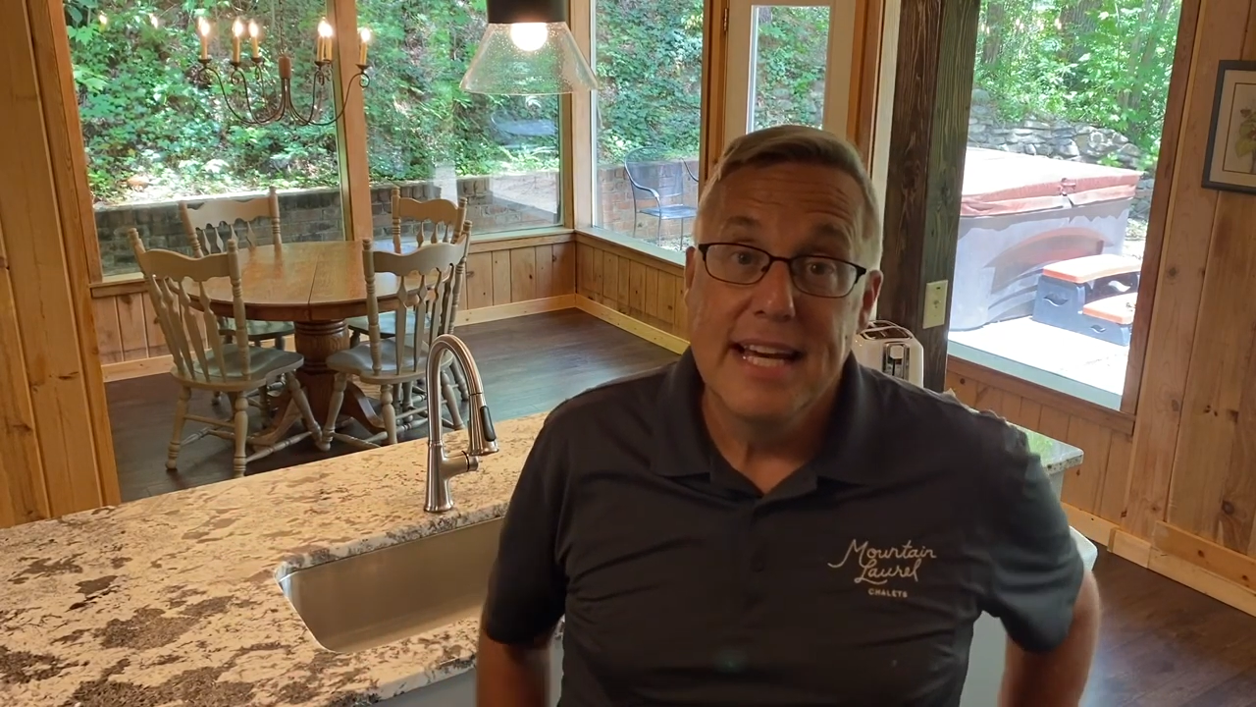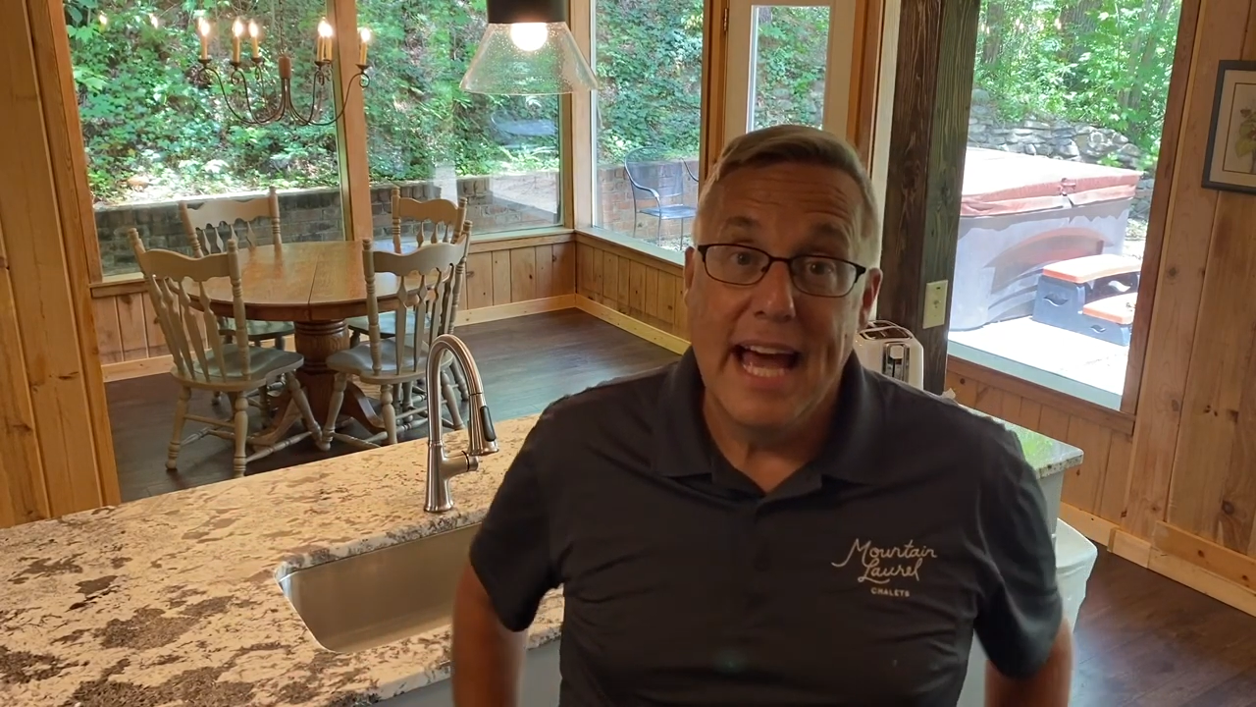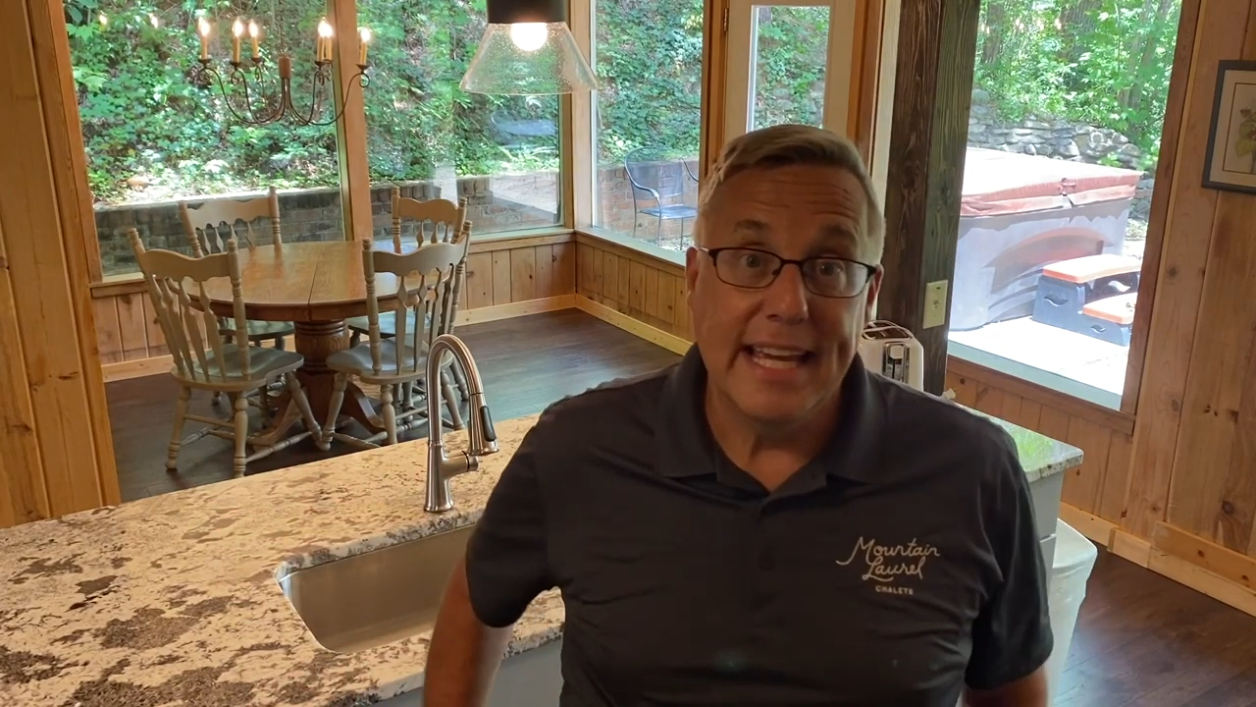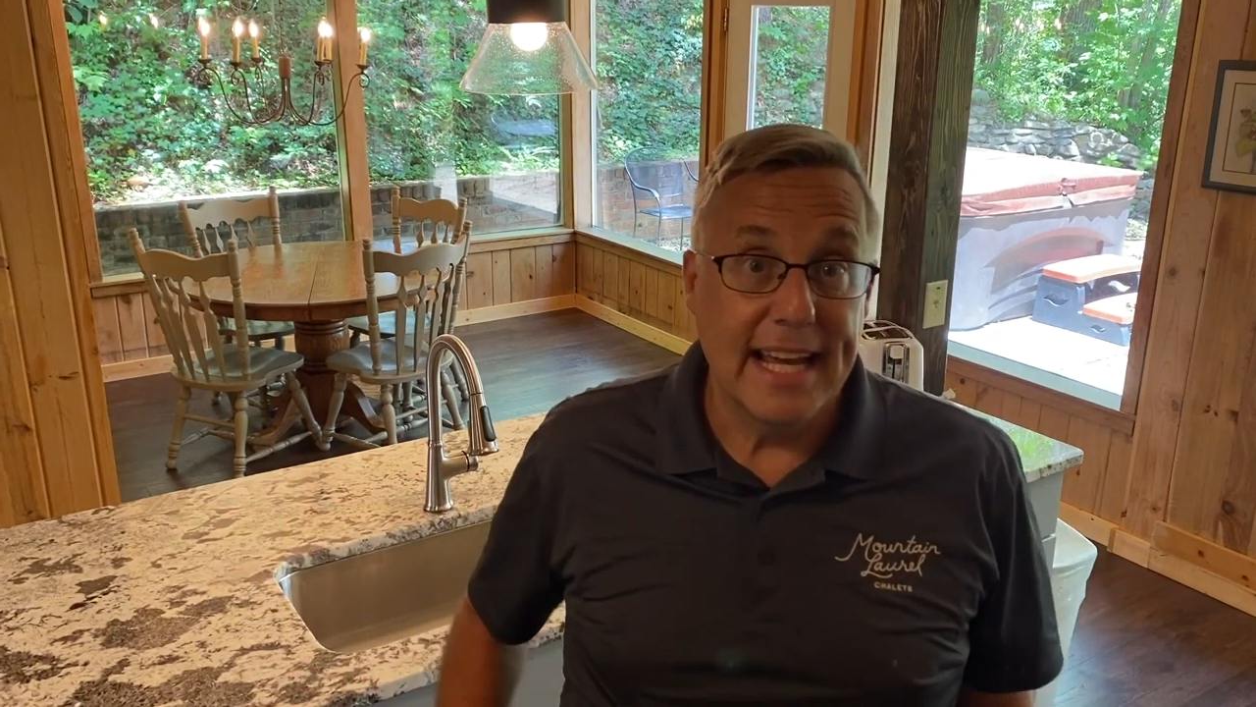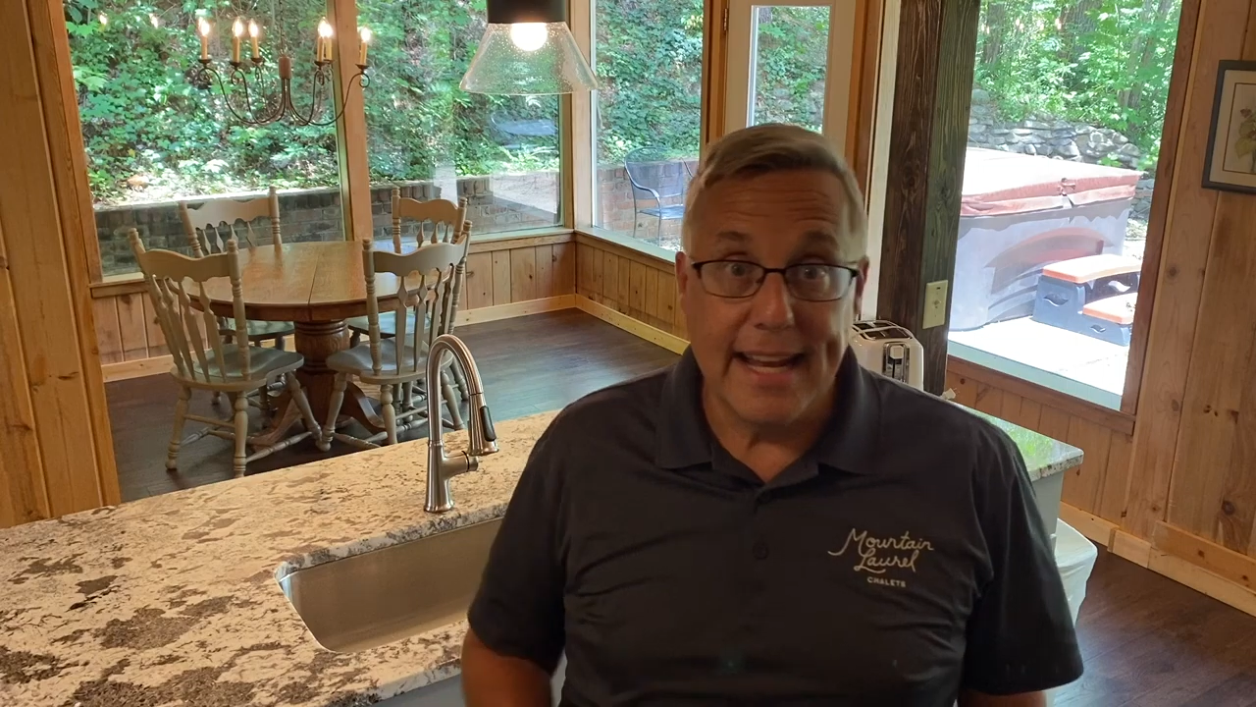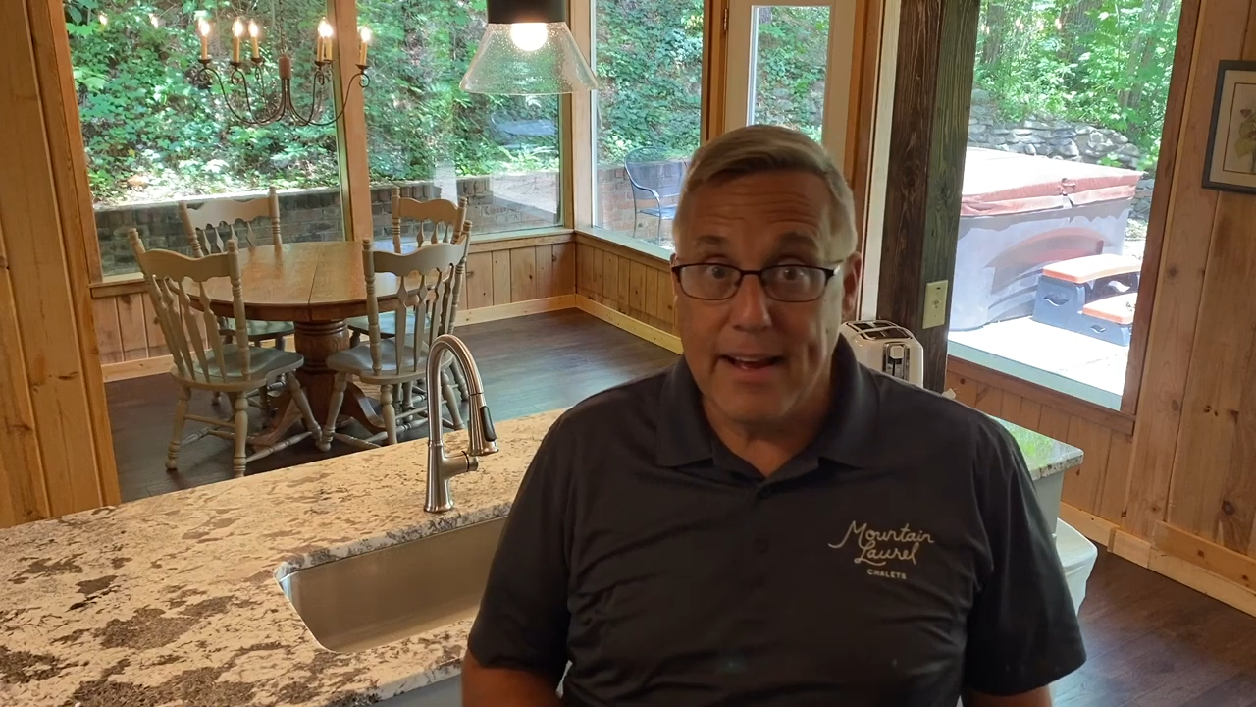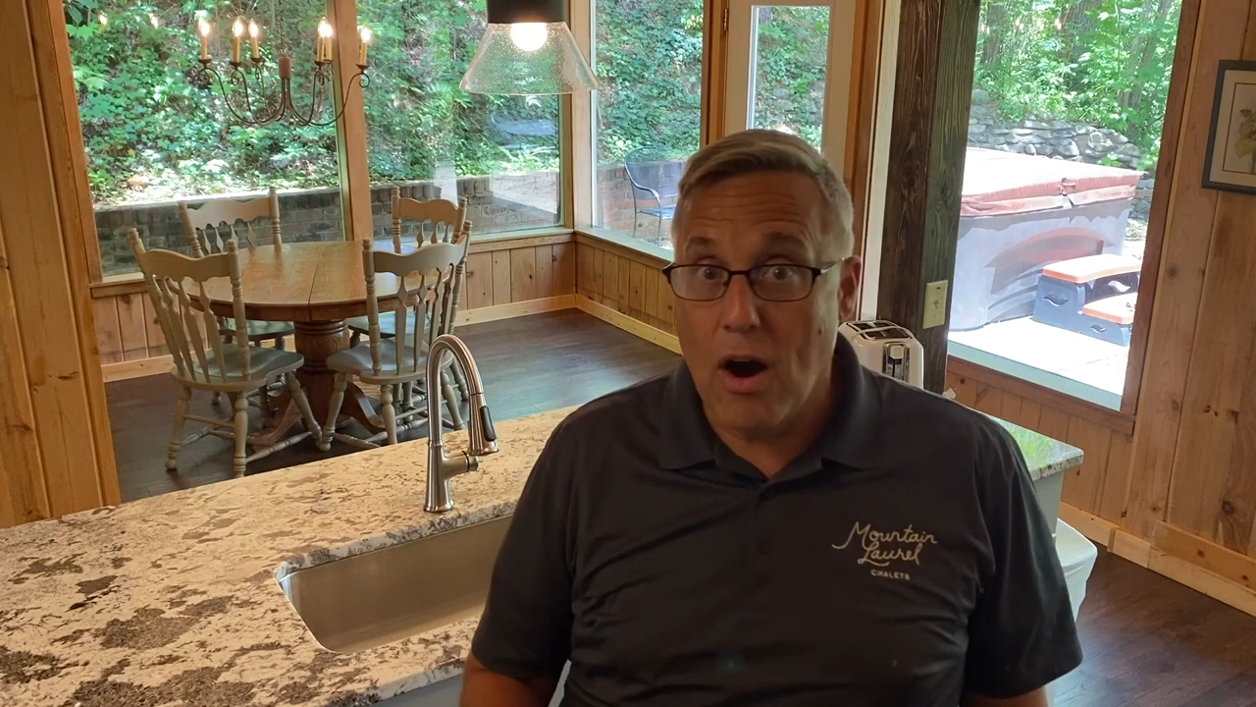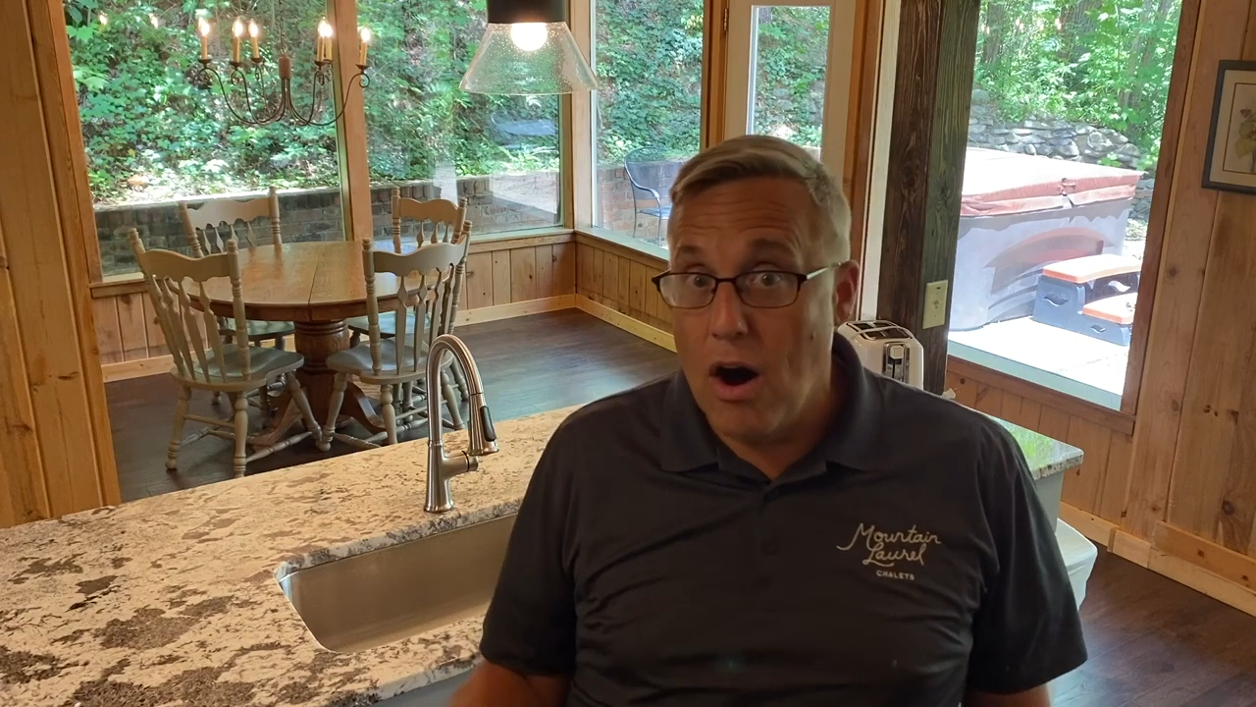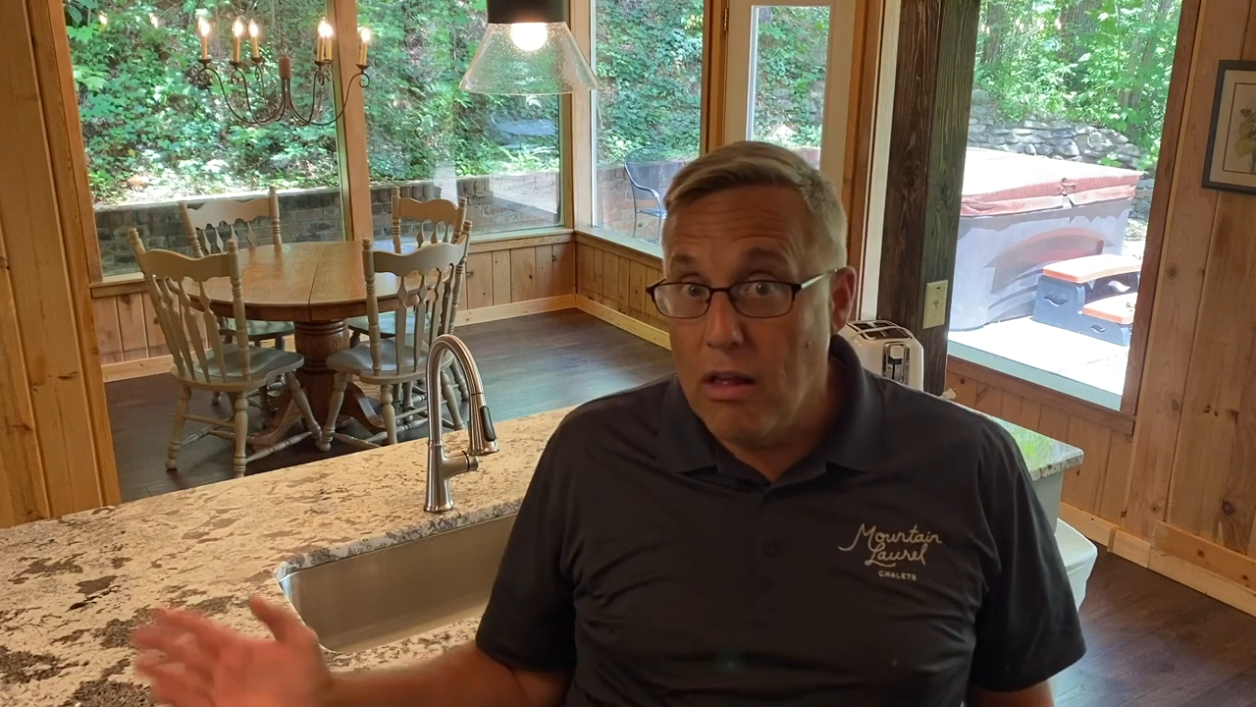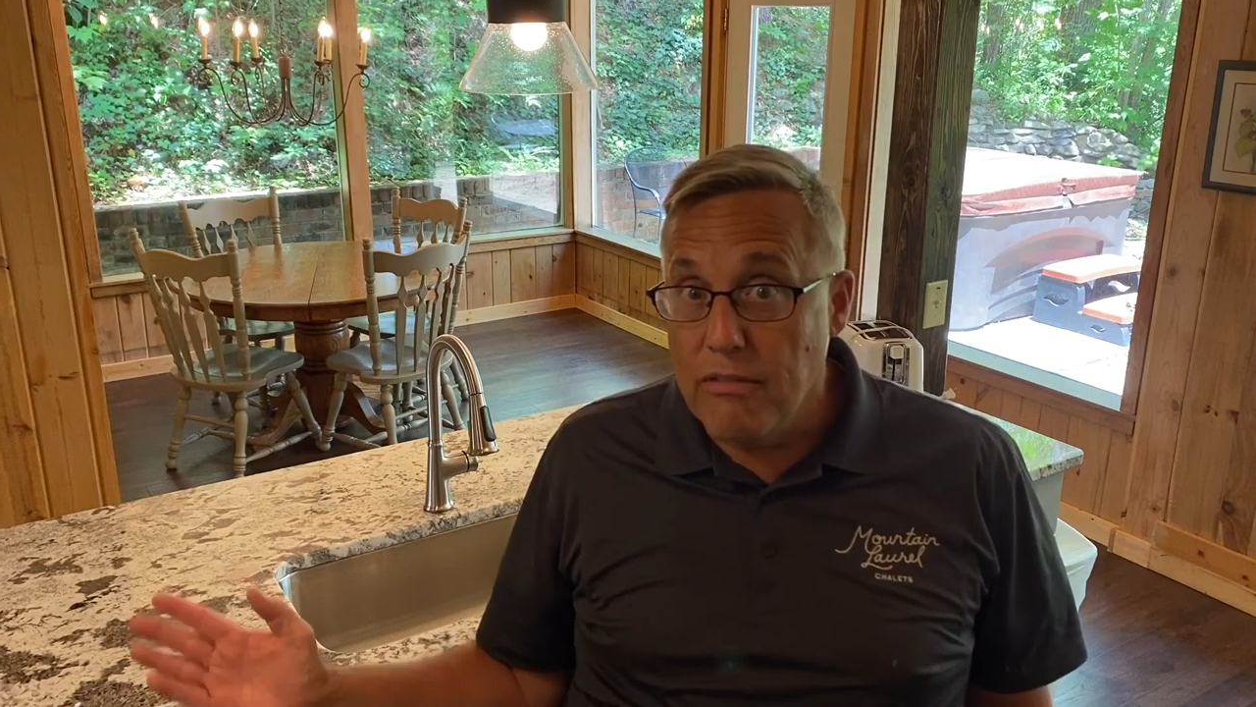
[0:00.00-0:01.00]
and getting
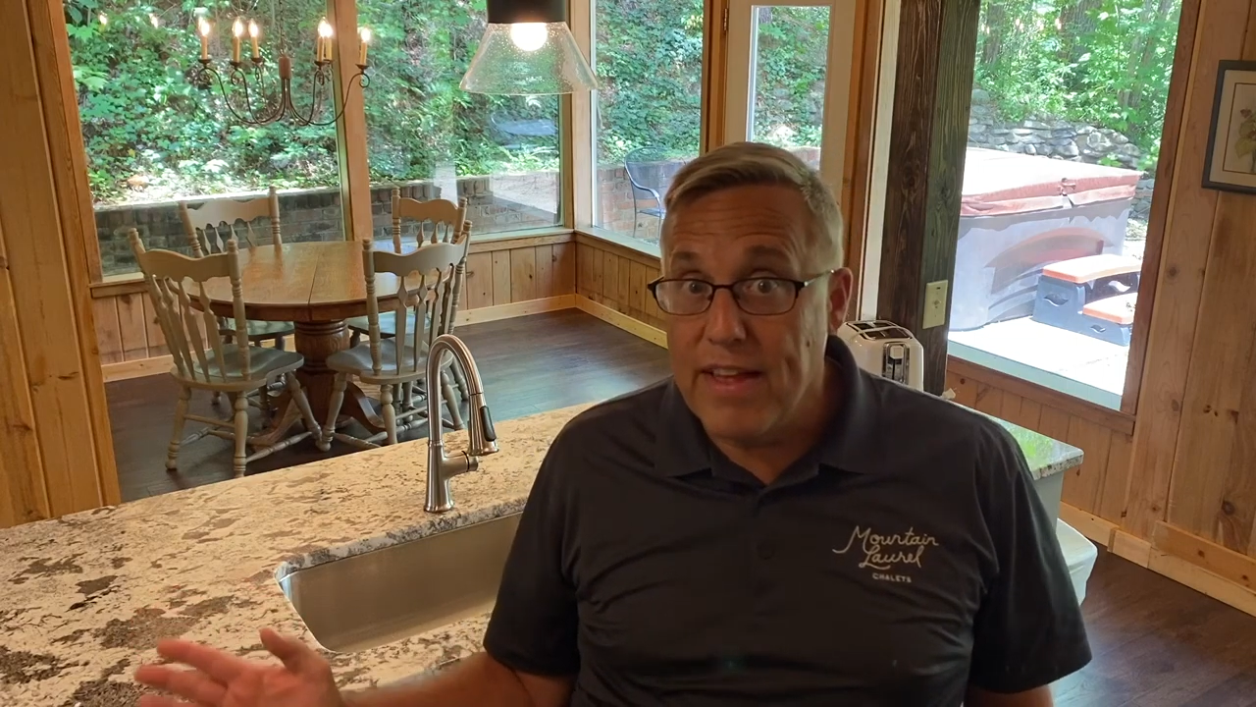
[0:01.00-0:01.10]
all of